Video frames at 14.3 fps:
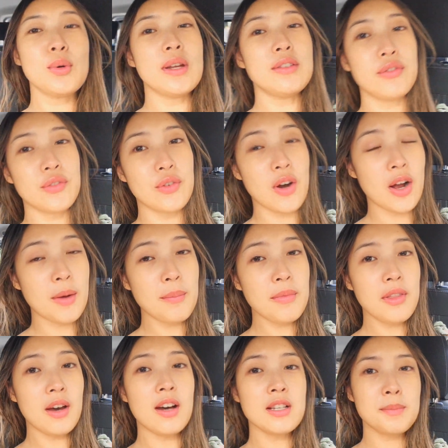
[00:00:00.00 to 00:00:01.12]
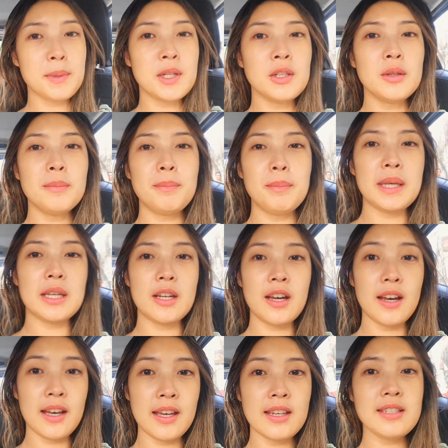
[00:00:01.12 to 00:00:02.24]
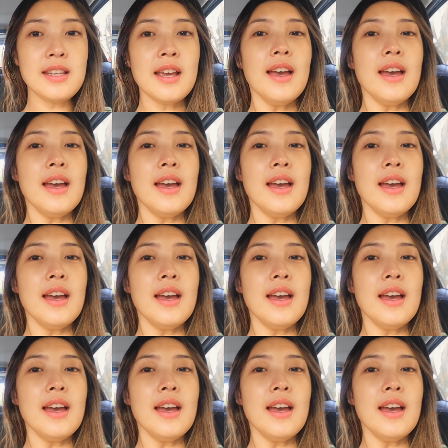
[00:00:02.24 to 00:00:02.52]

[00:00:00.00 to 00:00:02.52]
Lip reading: and from the hospital because